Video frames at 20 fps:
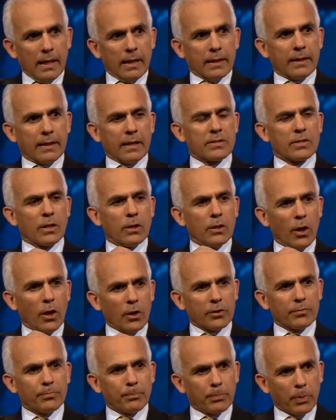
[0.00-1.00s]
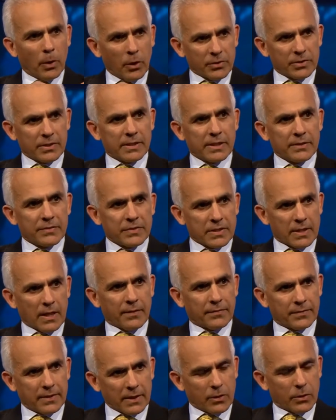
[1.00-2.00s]
There's a lot of positive
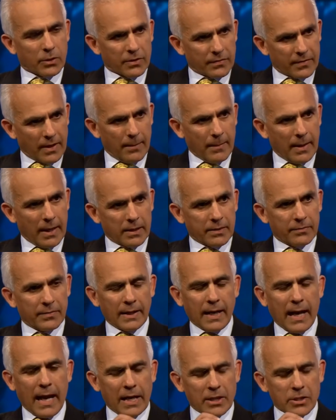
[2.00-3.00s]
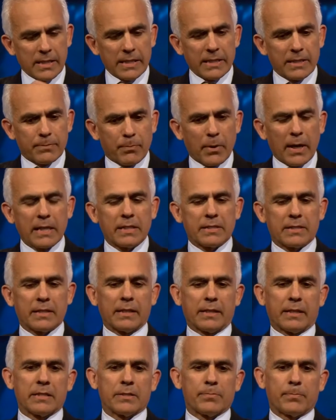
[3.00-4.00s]
stuff that could have come out of it. Actually,
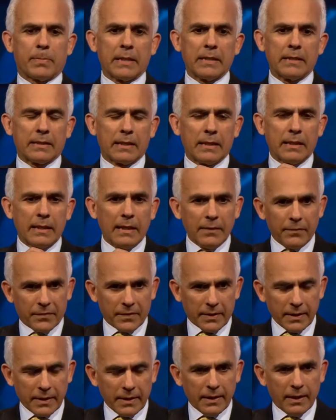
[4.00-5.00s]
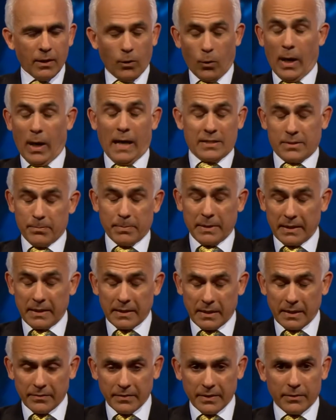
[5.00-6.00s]
Brexit has been delivered, or hasn't been
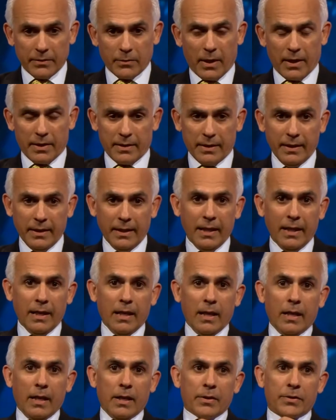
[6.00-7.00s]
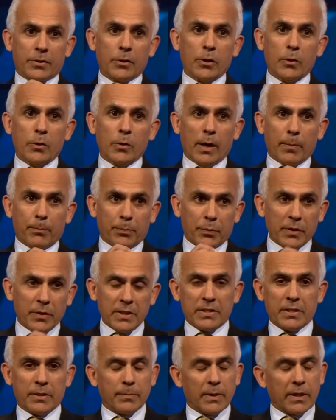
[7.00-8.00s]
delivered, rather, through a
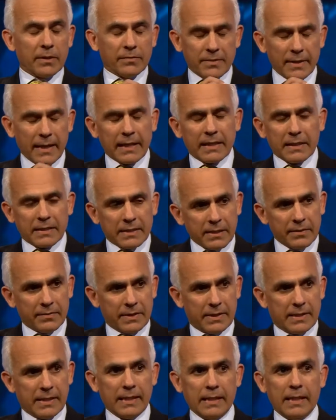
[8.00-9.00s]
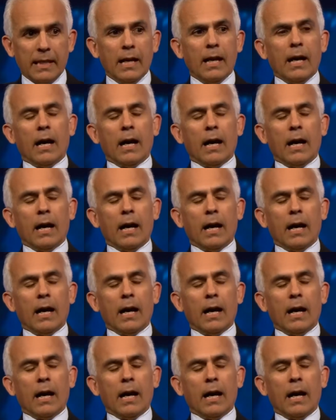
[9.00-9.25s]
prism of negativity.